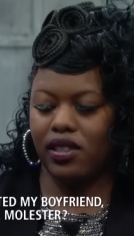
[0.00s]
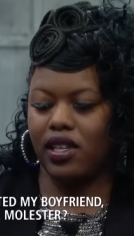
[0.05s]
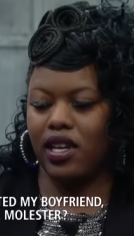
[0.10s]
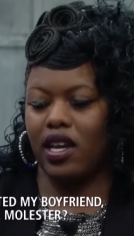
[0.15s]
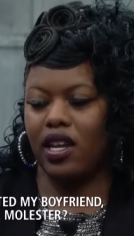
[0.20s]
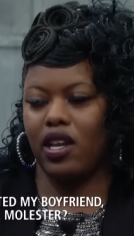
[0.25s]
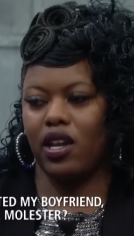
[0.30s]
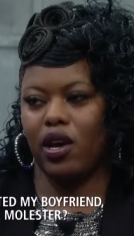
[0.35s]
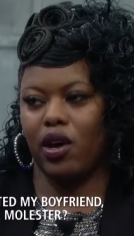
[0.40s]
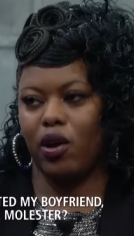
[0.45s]

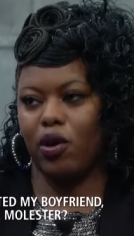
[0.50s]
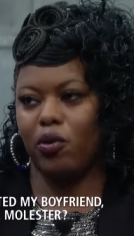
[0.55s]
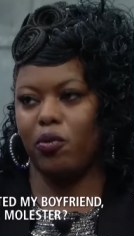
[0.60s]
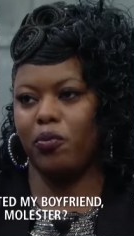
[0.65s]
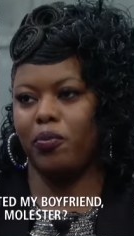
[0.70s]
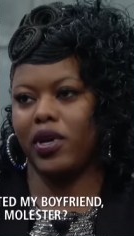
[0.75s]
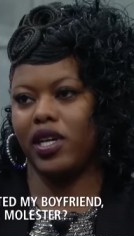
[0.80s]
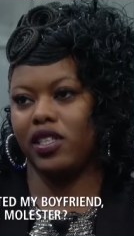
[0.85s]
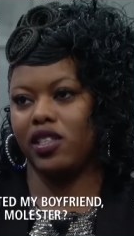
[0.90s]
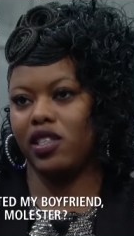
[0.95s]
said no,
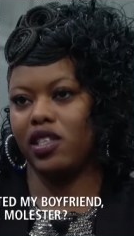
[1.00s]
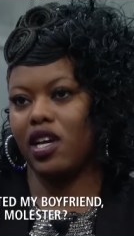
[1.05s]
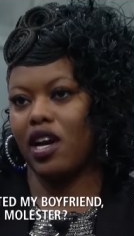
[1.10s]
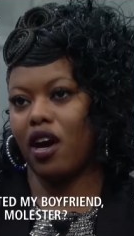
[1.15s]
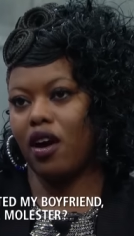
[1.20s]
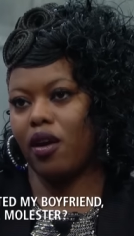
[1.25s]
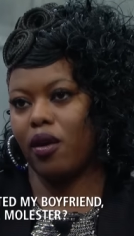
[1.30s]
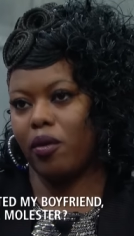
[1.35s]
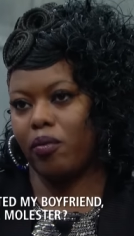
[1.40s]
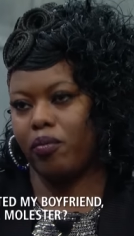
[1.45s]
but she
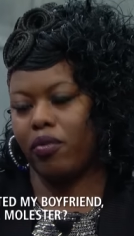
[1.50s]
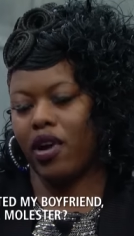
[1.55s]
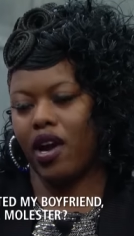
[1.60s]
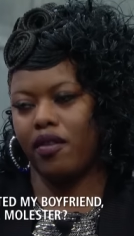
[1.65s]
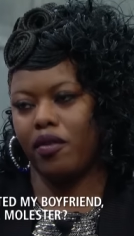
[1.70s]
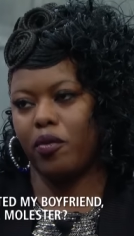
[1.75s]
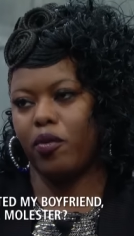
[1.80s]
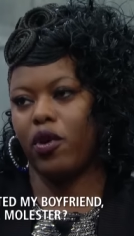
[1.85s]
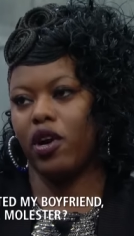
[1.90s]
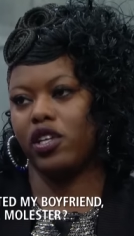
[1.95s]
called her
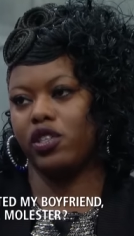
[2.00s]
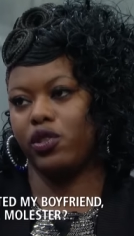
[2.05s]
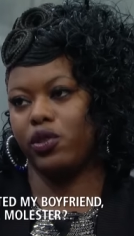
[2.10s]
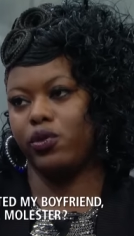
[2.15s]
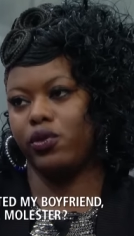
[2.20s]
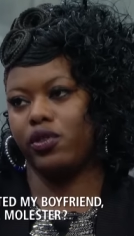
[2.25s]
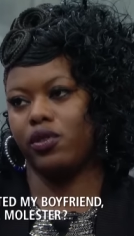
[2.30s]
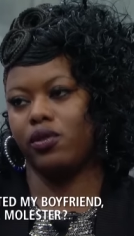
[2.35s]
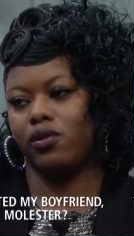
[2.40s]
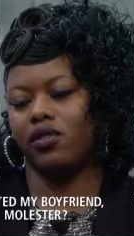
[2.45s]
private part
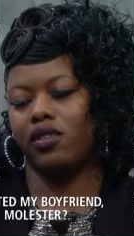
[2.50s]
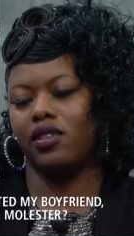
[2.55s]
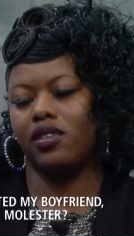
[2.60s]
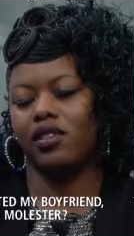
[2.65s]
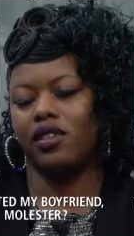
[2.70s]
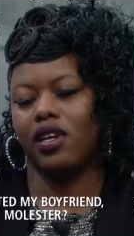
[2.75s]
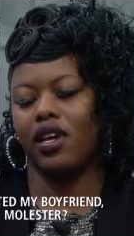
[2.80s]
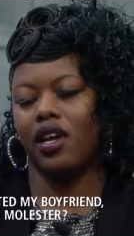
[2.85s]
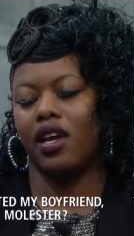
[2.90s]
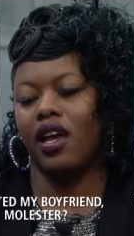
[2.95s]
tutu. She
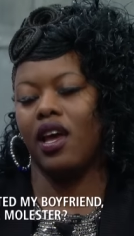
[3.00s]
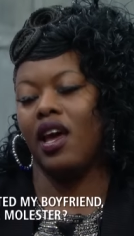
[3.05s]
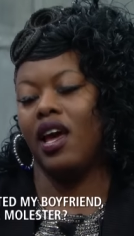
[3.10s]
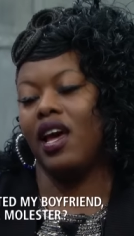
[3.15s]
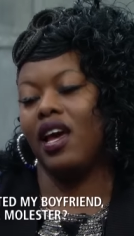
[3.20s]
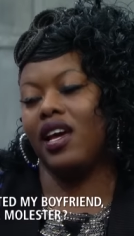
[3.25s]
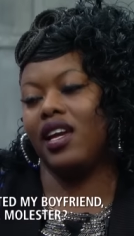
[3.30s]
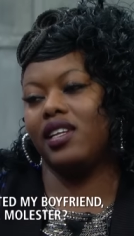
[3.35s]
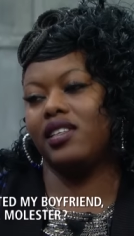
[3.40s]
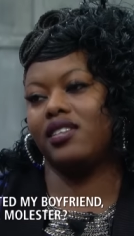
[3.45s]
said,
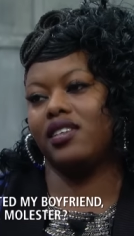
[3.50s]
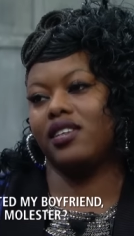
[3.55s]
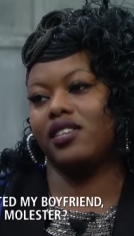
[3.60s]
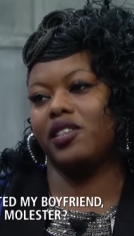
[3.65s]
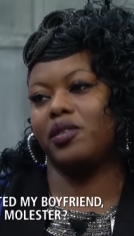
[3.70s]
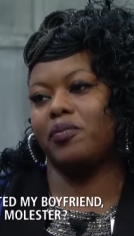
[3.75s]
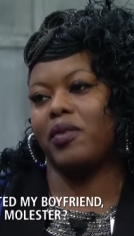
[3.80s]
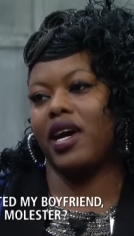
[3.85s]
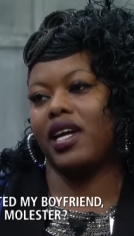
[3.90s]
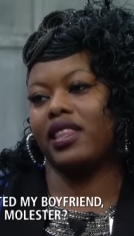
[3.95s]
he
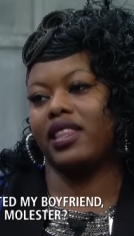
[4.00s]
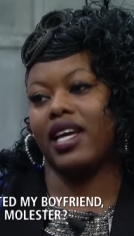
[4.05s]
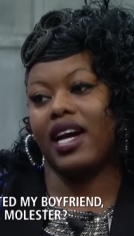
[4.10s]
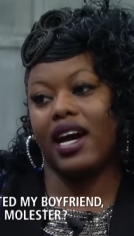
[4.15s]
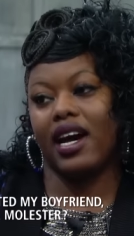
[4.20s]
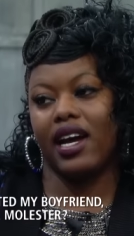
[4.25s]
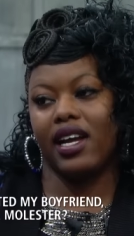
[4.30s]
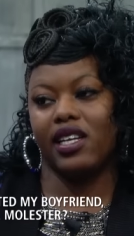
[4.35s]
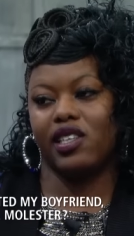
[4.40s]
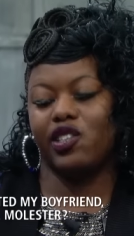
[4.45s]
touched my
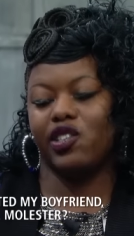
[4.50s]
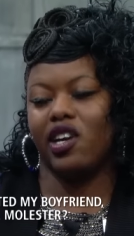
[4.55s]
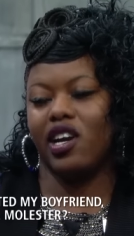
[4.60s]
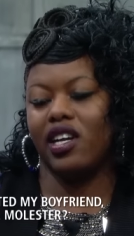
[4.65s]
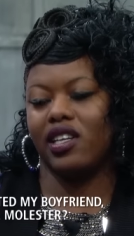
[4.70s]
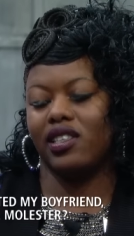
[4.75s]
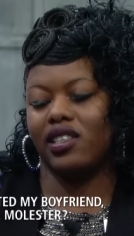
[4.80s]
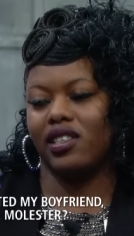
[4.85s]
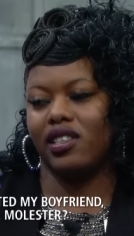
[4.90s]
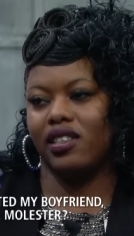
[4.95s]
thigh and
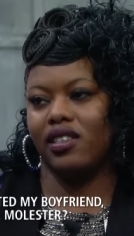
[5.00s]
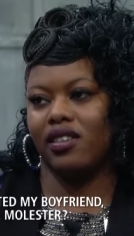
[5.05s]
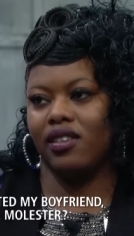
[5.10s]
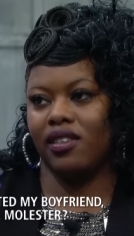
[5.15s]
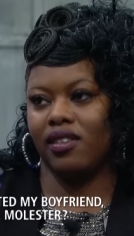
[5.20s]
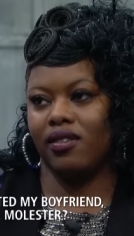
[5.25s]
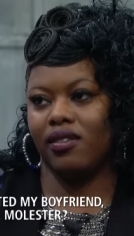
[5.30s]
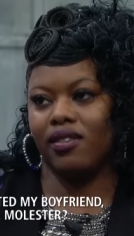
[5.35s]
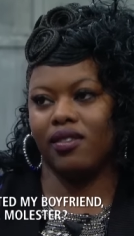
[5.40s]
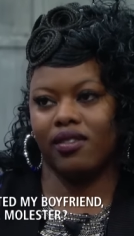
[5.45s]
tried to
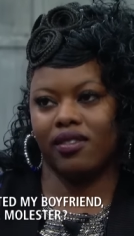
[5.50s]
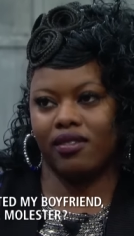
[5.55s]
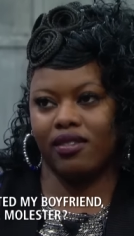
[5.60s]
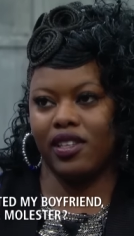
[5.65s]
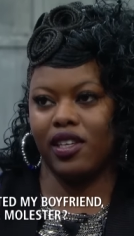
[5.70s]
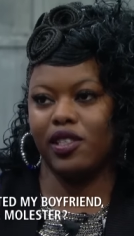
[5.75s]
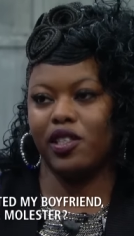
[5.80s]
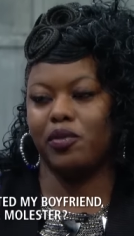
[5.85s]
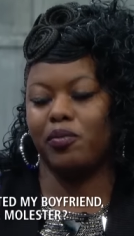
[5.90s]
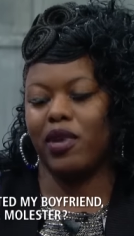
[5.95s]

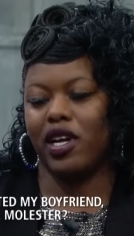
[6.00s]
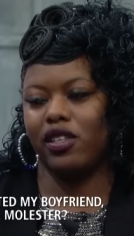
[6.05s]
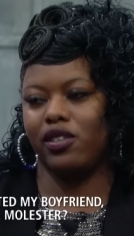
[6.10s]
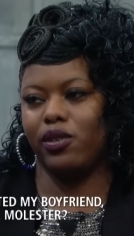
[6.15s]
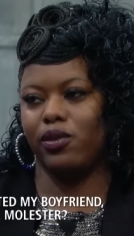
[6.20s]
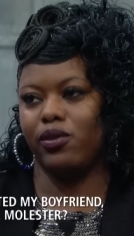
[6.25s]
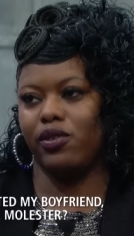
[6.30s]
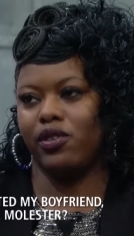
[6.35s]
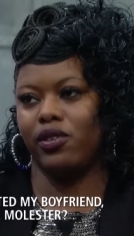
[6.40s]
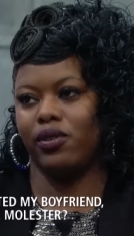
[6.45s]
touch my
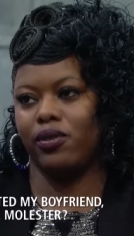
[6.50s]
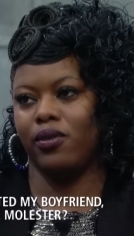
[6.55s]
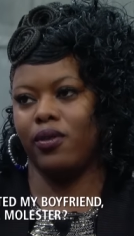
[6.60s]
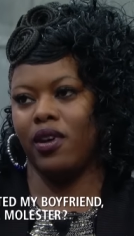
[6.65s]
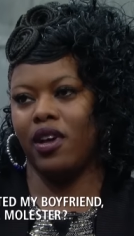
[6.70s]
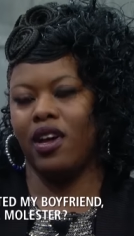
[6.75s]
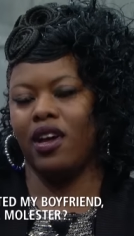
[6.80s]
tutu.